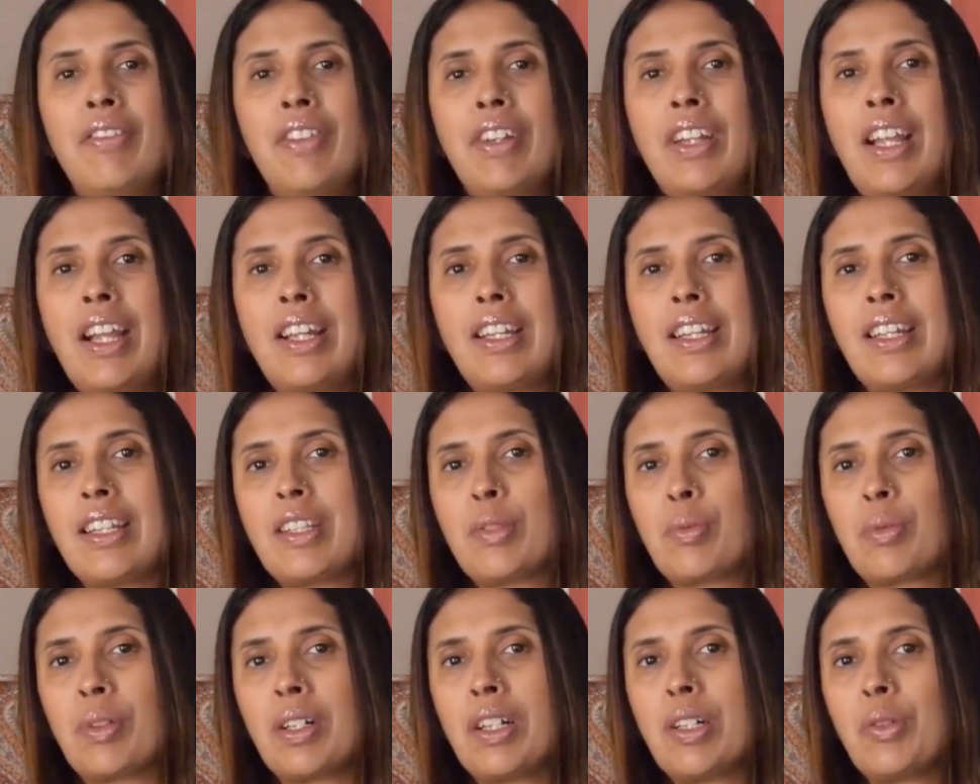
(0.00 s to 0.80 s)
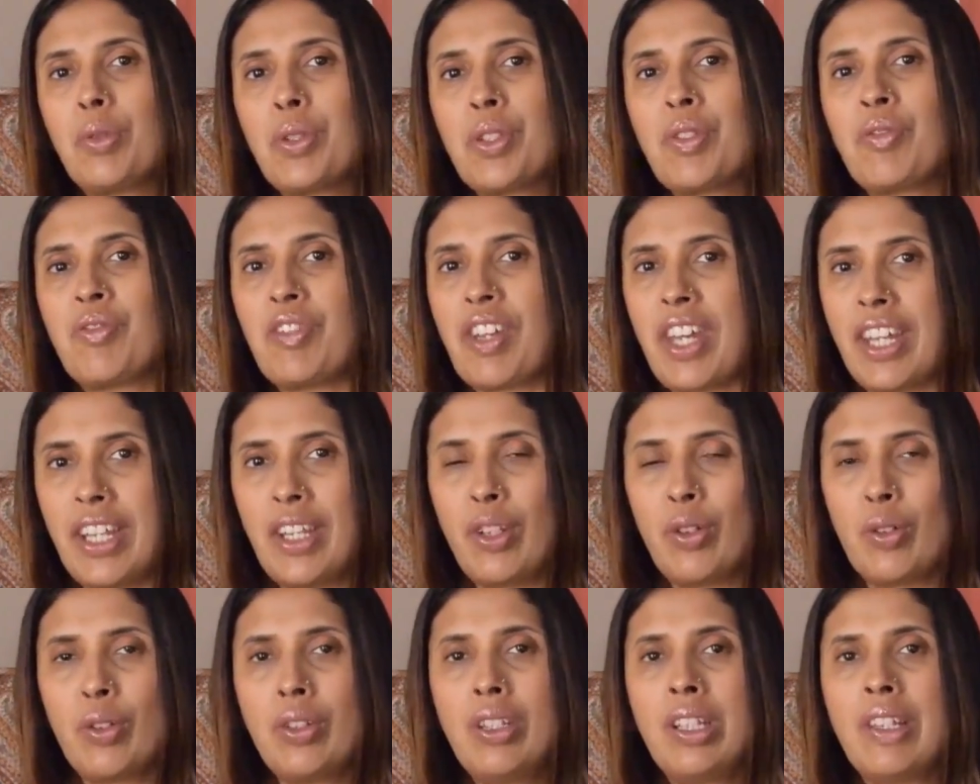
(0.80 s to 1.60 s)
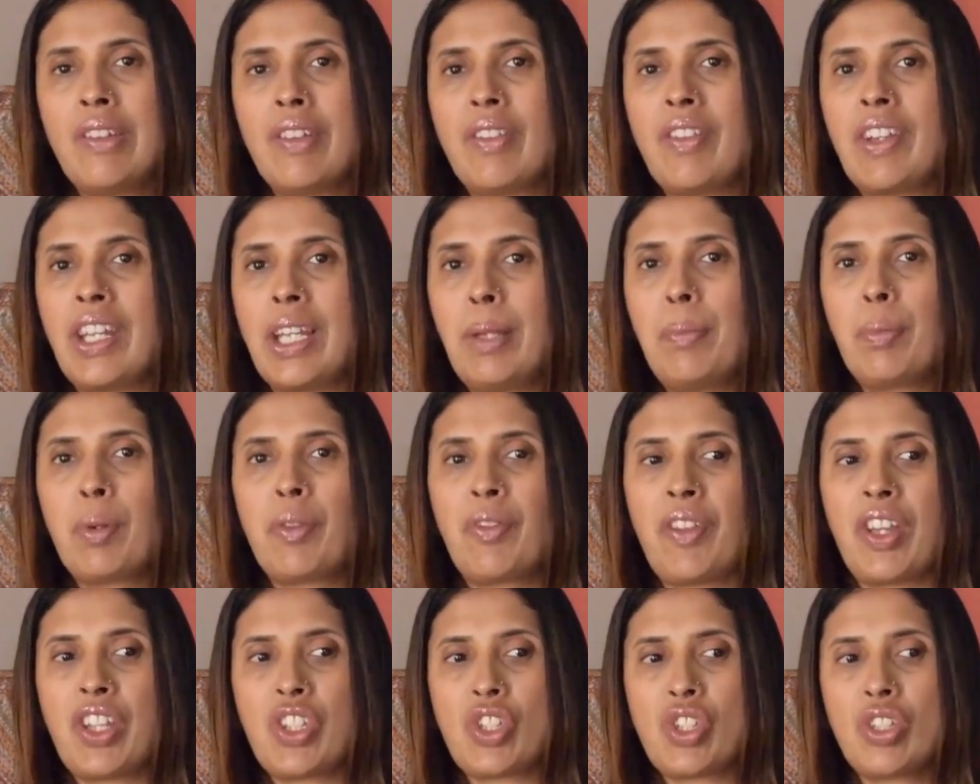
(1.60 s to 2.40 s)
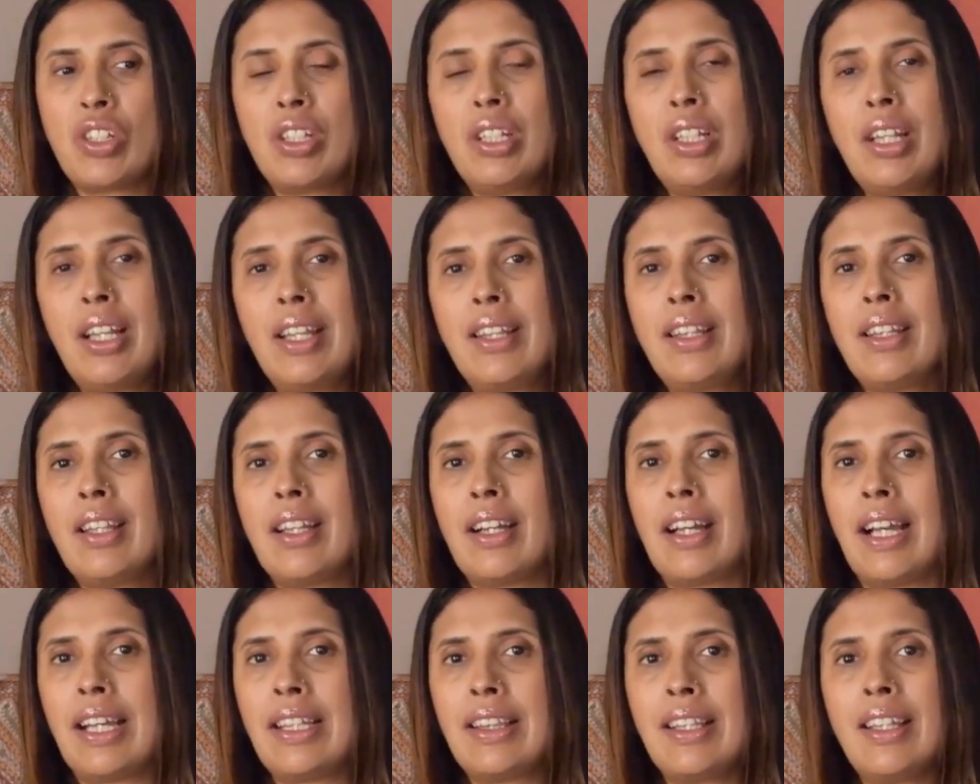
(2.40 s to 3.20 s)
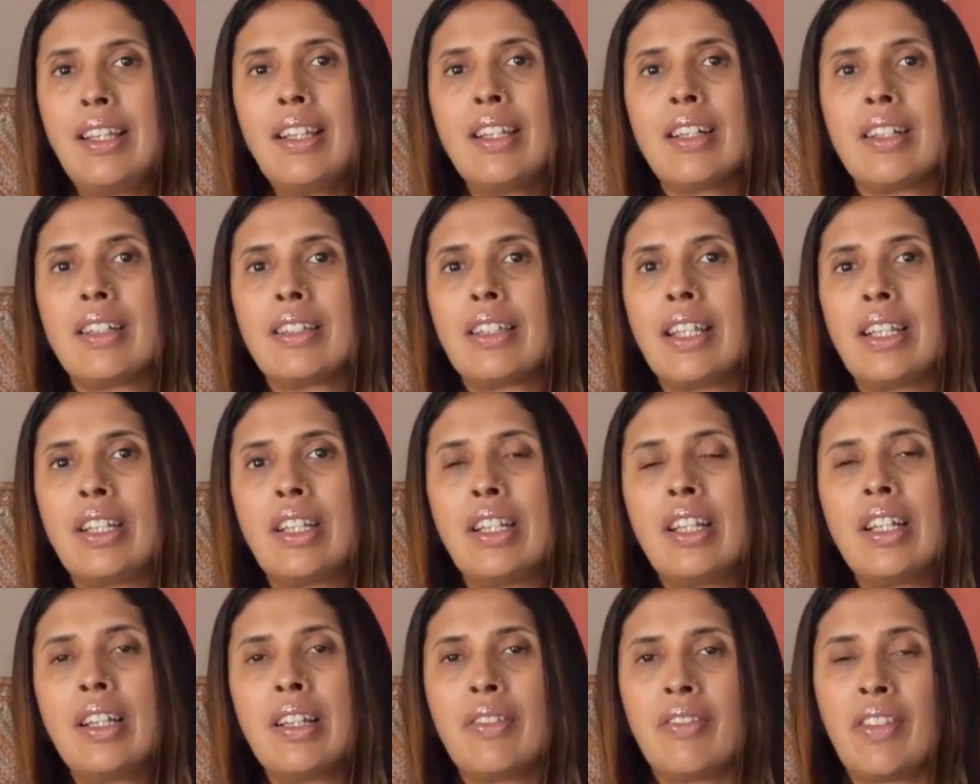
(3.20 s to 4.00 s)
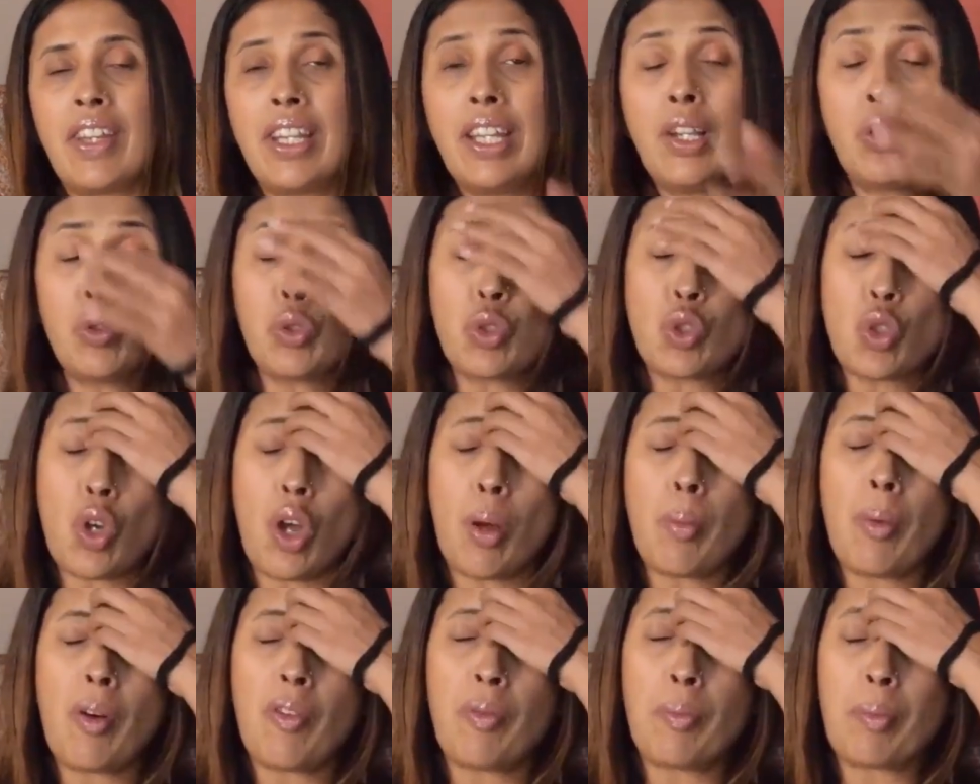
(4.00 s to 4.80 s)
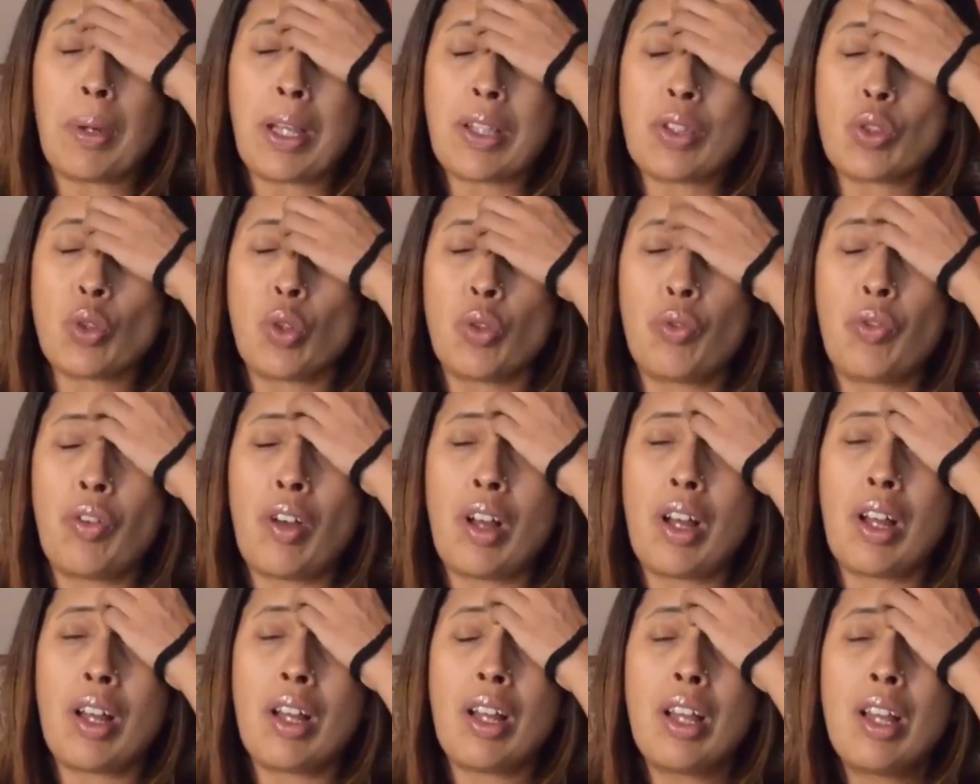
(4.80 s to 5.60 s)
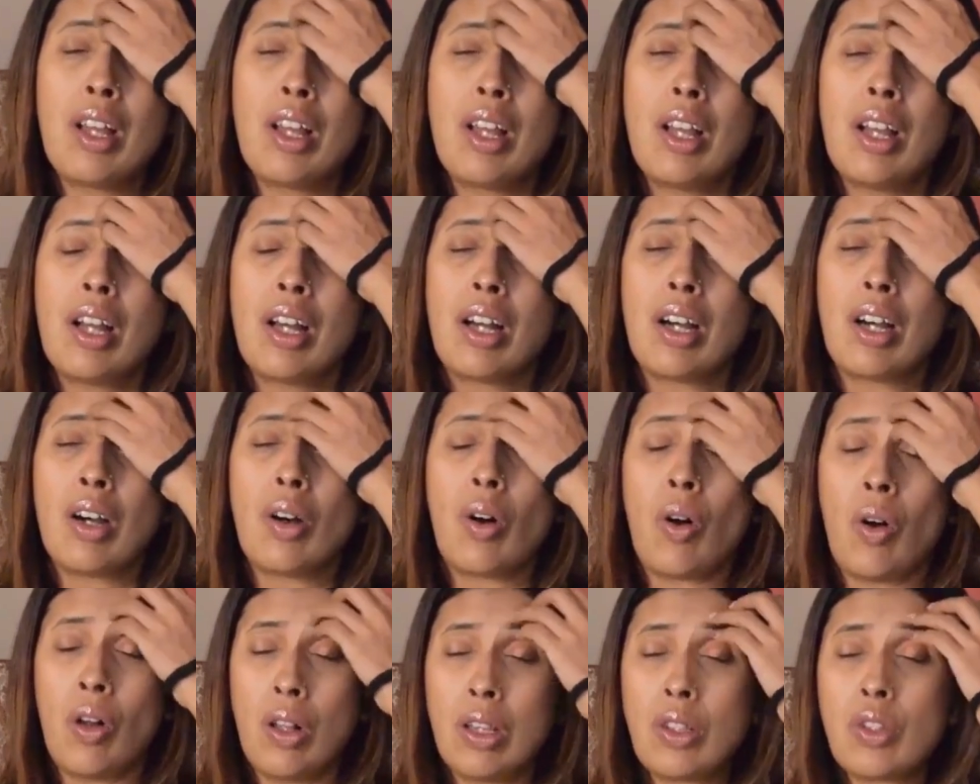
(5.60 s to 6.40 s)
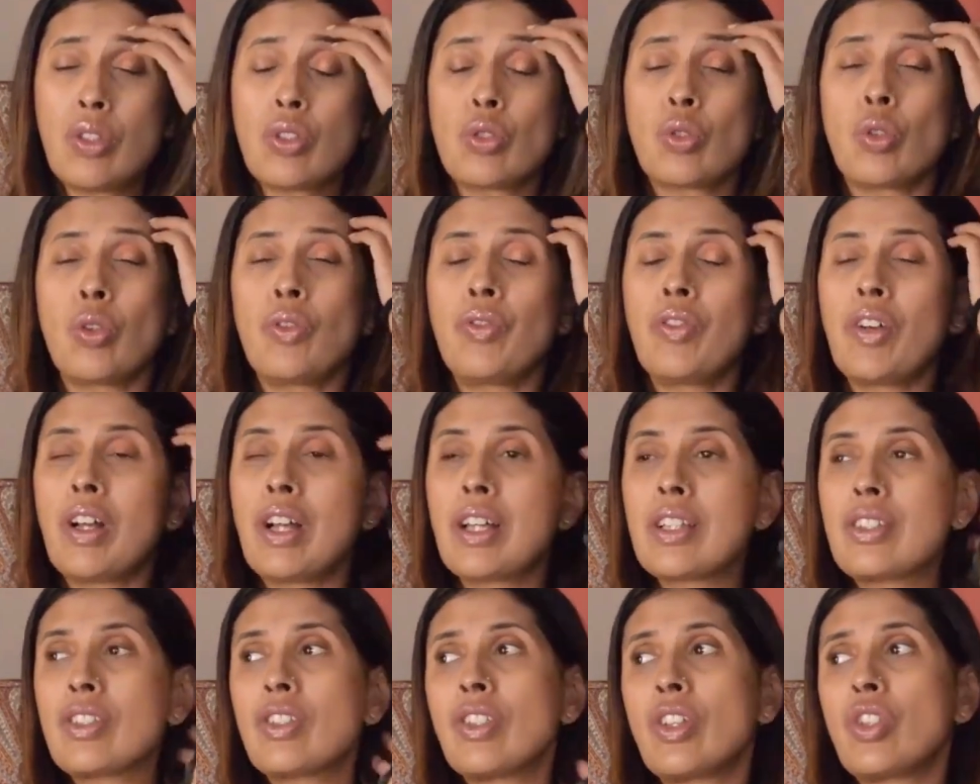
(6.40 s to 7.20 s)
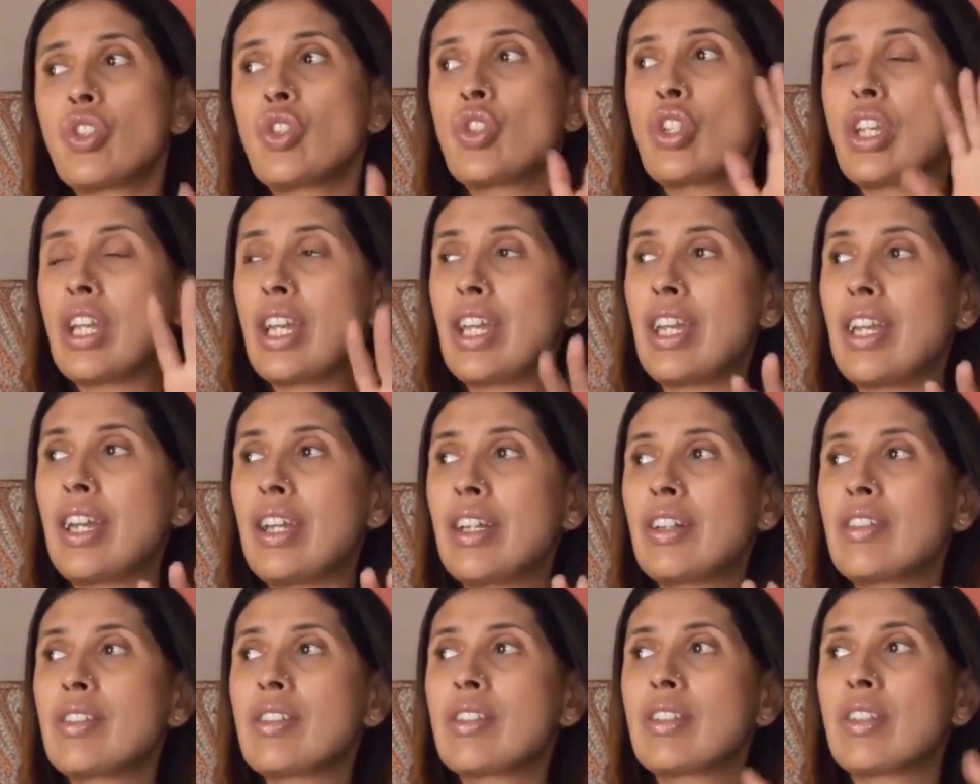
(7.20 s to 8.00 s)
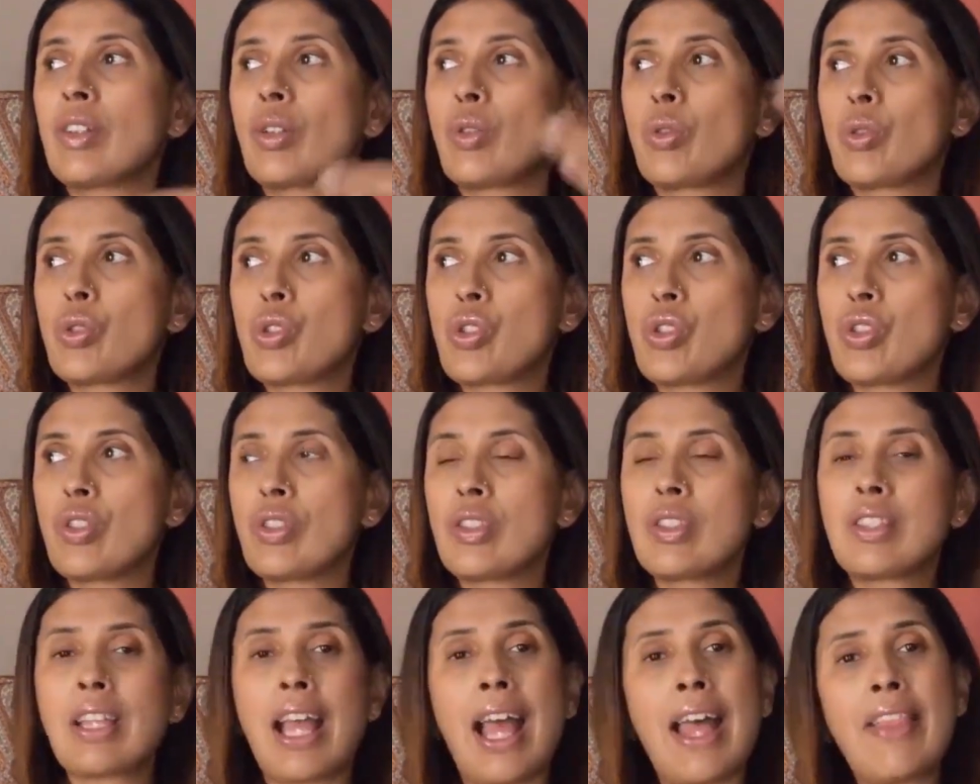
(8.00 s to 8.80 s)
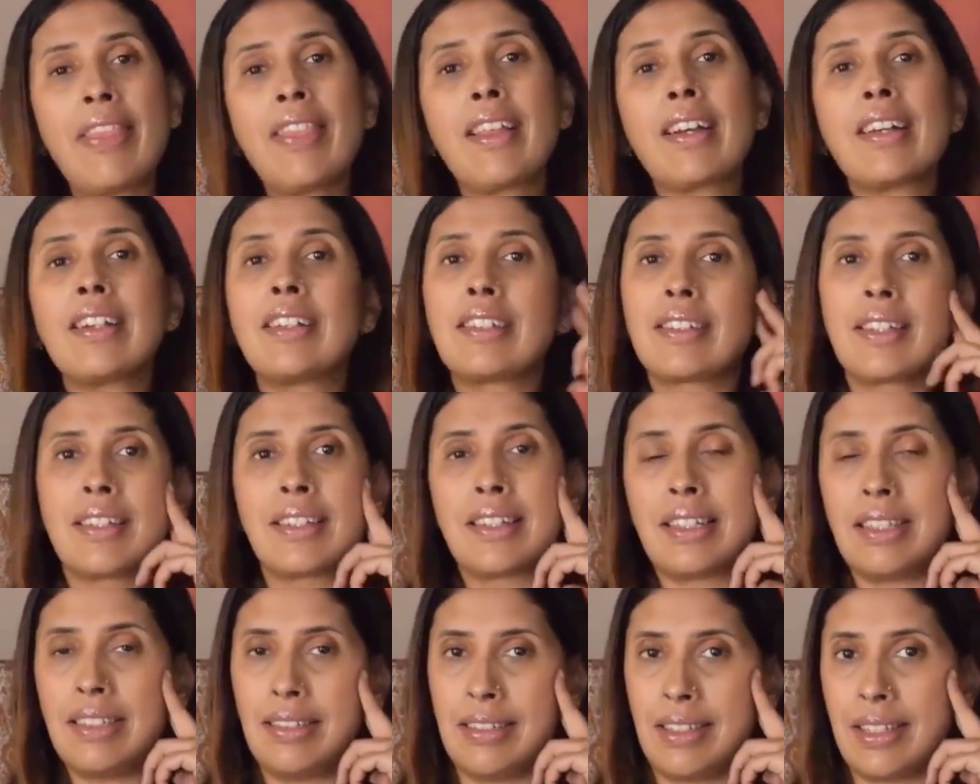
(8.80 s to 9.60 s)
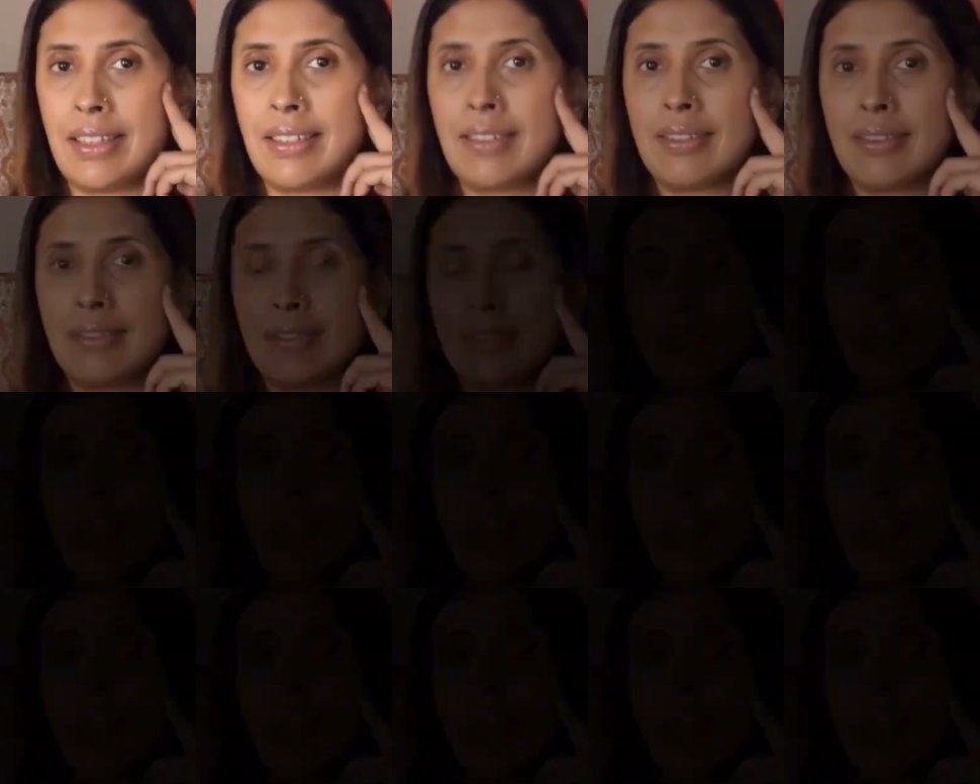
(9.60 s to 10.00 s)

Fanatics work was very good. They were very professional, and I think they did a very good job of my sofa, all the sofas, the chairs, the cushions, and the curtain cleaning.